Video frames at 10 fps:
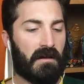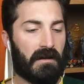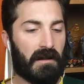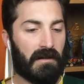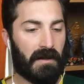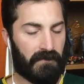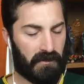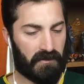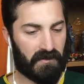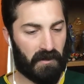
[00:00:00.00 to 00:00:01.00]
And I'll have
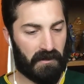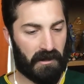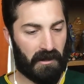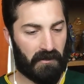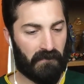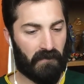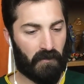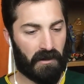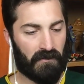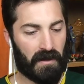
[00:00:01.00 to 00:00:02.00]
those written down
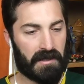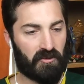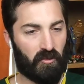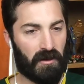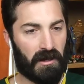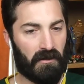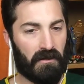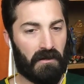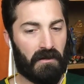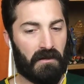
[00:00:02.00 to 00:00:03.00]
for you as well.
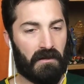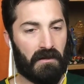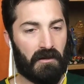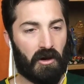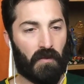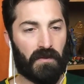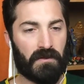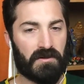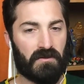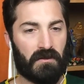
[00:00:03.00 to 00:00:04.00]
Hope you
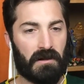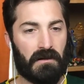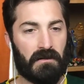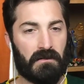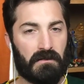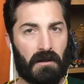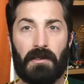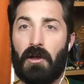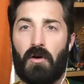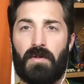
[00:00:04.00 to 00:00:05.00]
enjoyed.
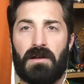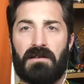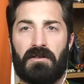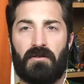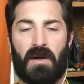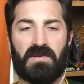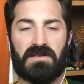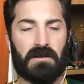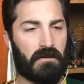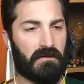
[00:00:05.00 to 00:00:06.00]
And there will be another
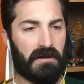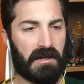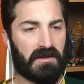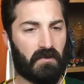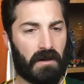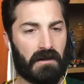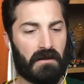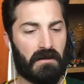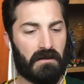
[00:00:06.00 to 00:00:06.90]
episode next week.